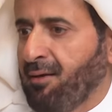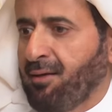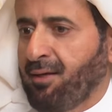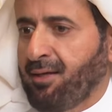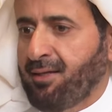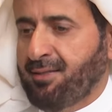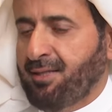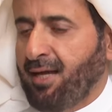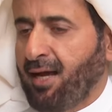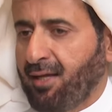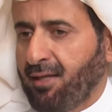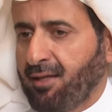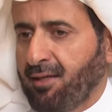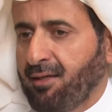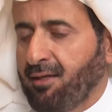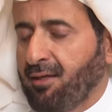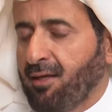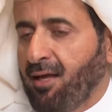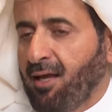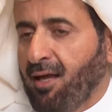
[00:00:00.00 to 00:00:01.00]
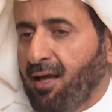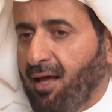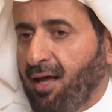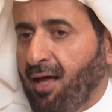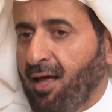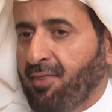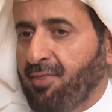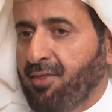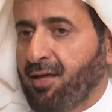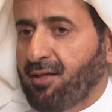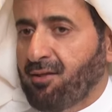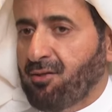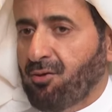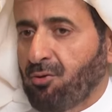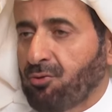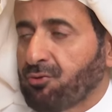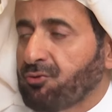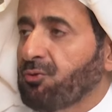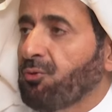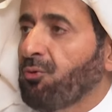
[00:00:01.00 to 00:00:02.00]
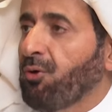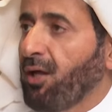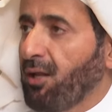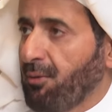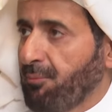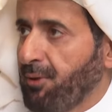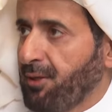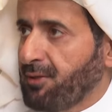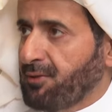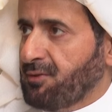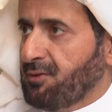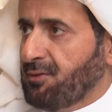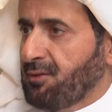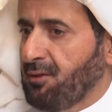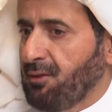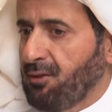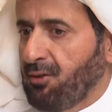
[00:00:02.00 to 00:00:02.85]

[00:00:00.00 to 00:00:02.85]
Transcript: exactly, and that also helps us